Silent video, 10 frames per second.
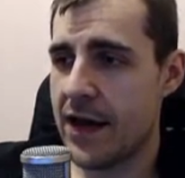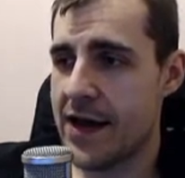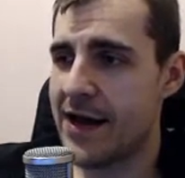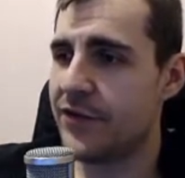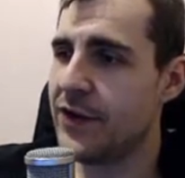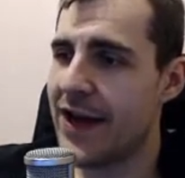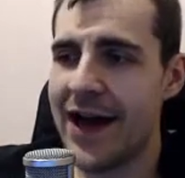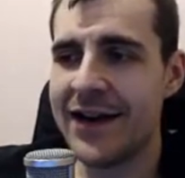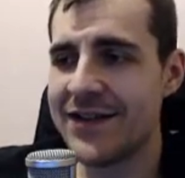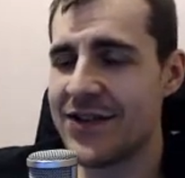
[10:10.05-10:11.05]

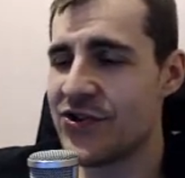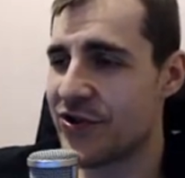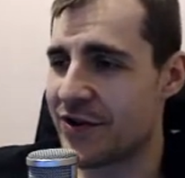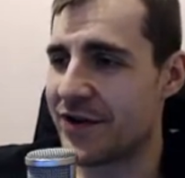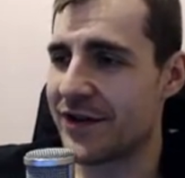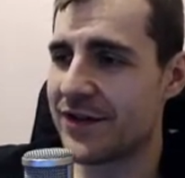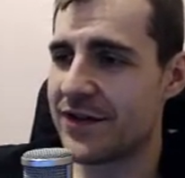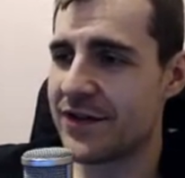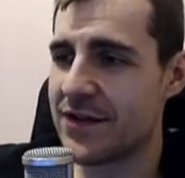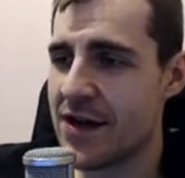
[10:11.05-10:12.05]
Adriana's
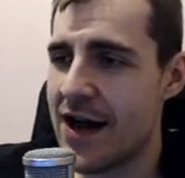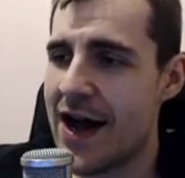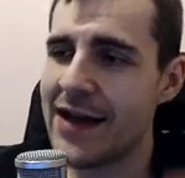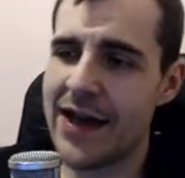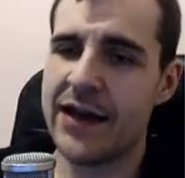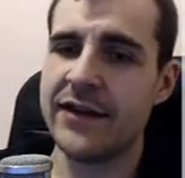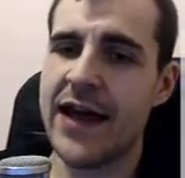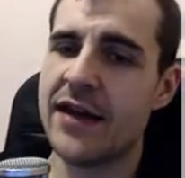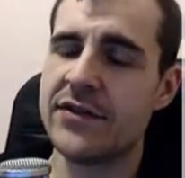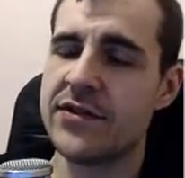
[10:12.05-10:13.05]
insurance. I get it,
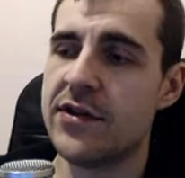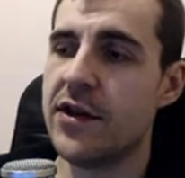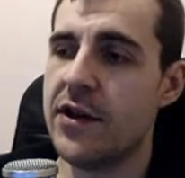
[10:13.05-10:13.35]
ads.